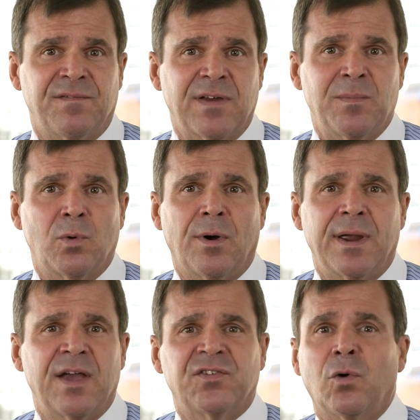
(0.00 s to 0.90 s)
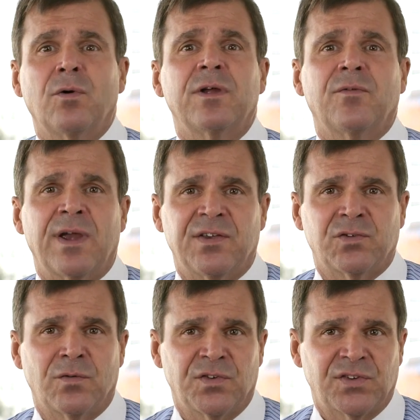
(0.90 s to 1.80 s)
in February has already
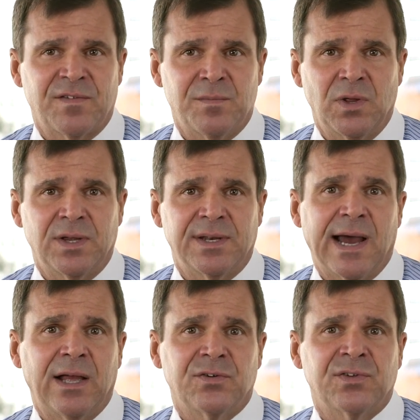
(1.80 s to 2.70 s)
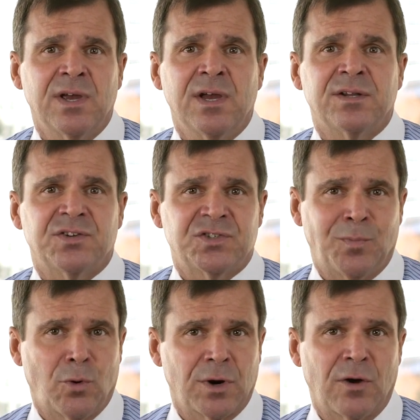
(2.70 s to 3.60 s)
raised over $7 million to
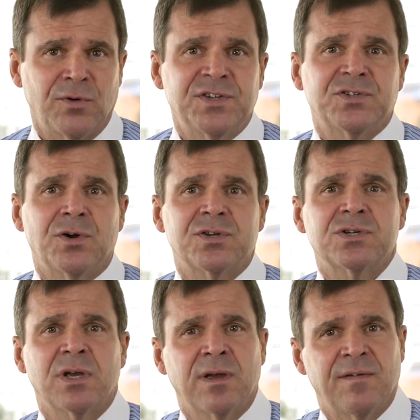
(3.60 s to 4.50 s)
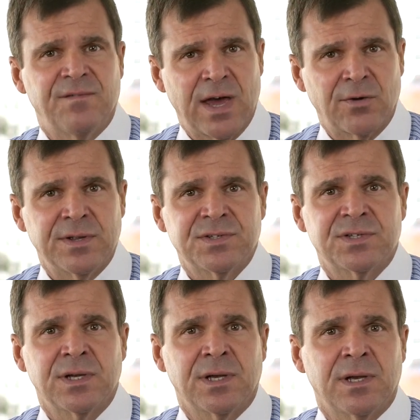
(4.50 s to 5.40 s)
support our research,
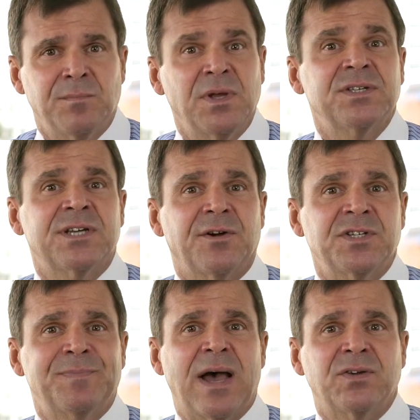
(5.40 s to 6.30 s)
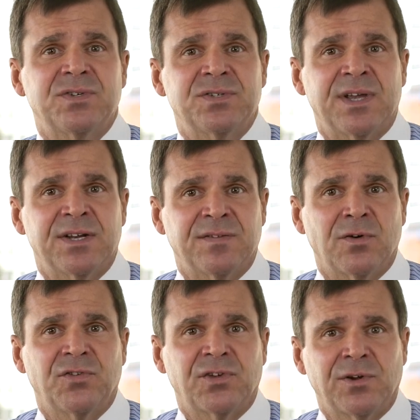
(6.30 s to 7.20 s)
veterans, military spouses, and
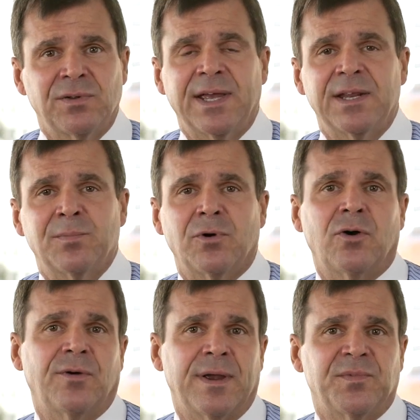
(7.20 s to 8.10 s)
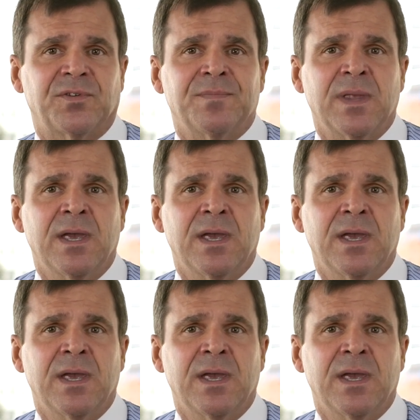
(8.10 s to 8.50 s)
diversity-related programs,